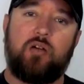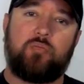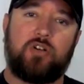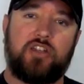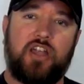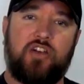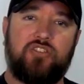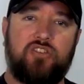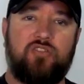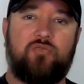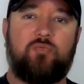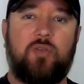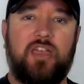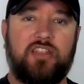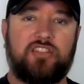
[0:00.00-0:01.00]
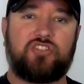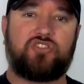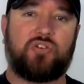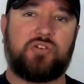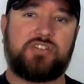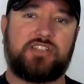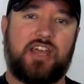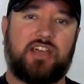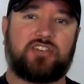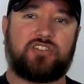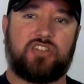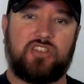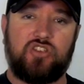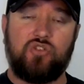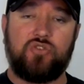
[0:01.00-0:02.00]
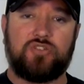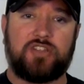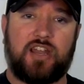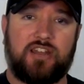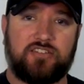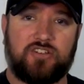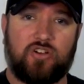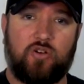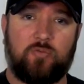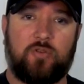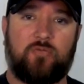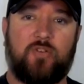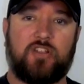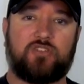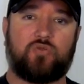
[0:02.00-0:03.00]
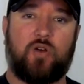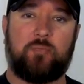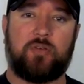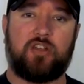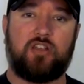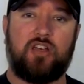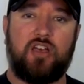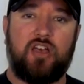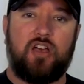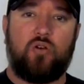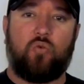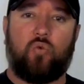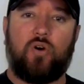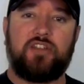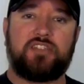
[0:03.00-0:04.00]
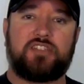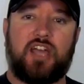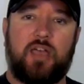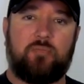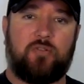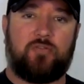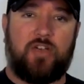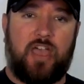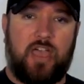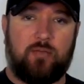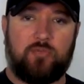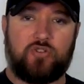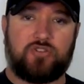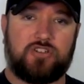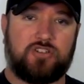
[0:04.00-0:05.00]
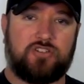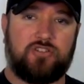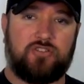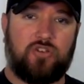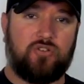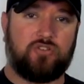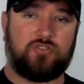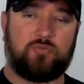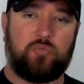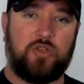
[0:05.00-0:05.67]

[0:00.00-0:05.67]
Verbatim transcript: But now that you've made the choice to actually use that as your home defense weapon, what type of ammo should you use?